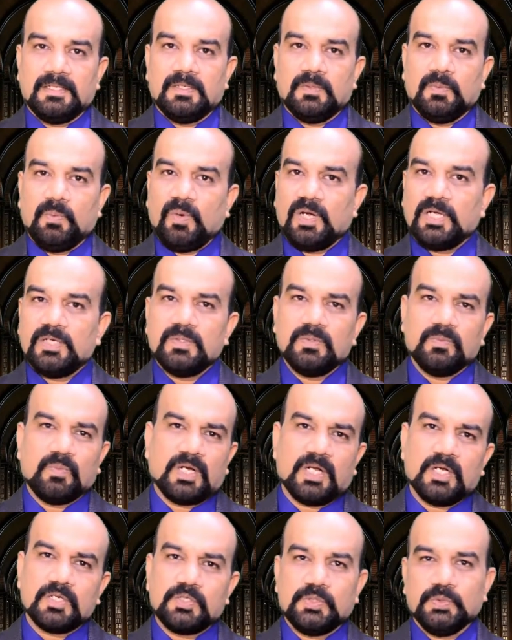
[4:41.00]
One
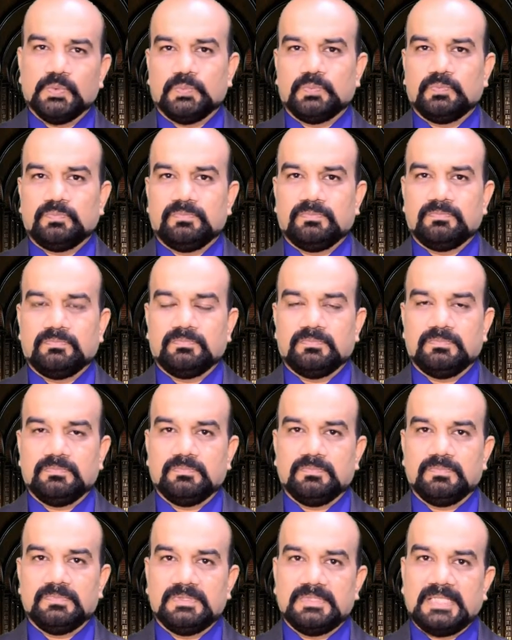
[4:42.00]
or two.
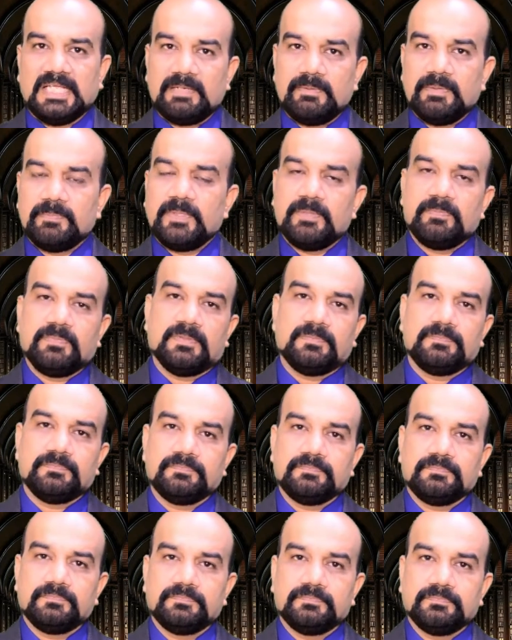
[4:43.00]
There will be people.
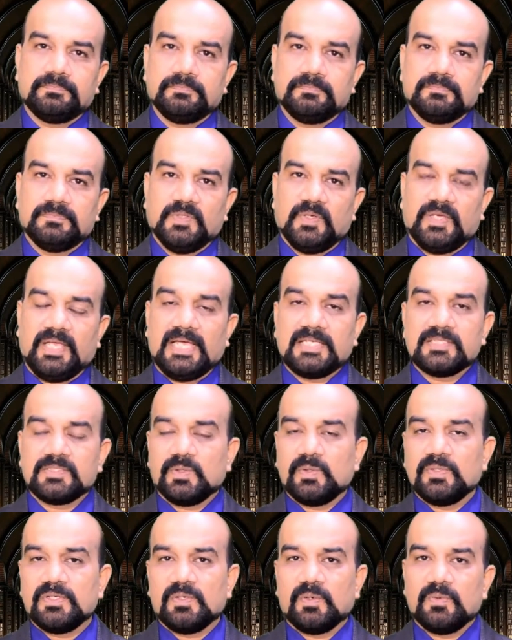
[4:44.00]
As I
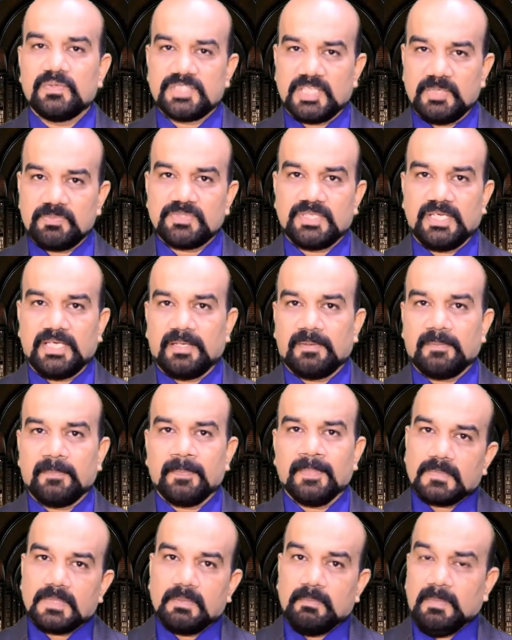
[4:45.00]
always keep saying,
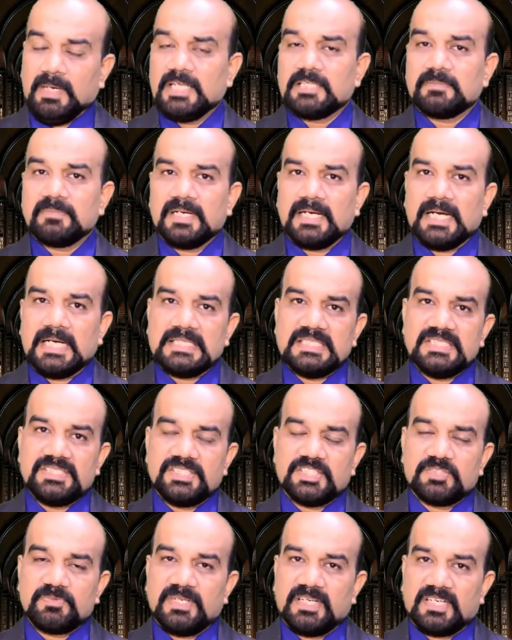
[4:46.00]
Mahatma Gandhi ji
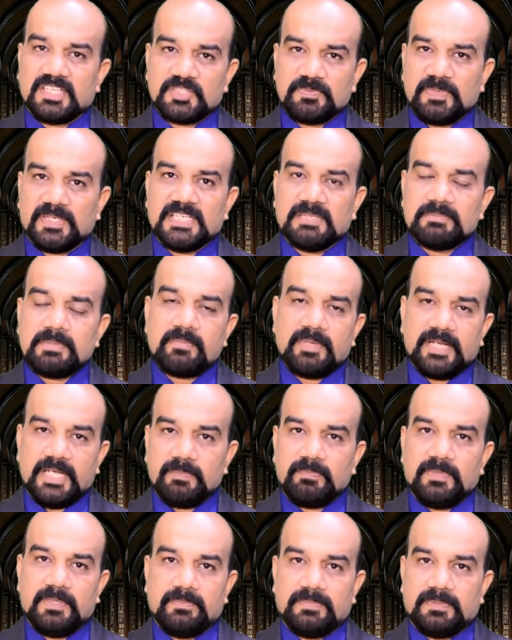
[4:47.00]
has been respected by
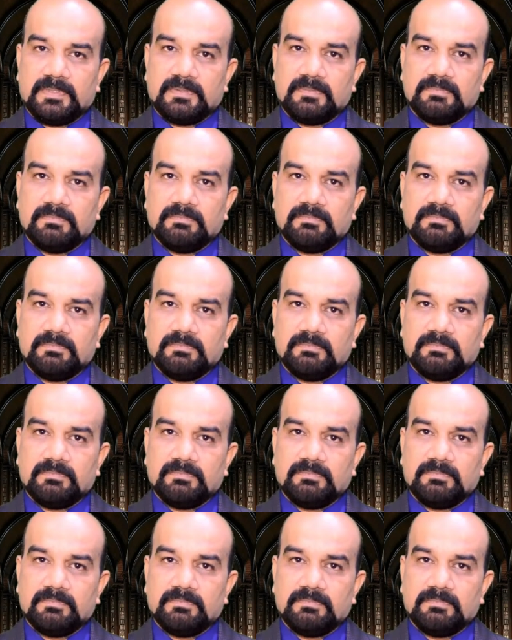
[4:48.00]
many people.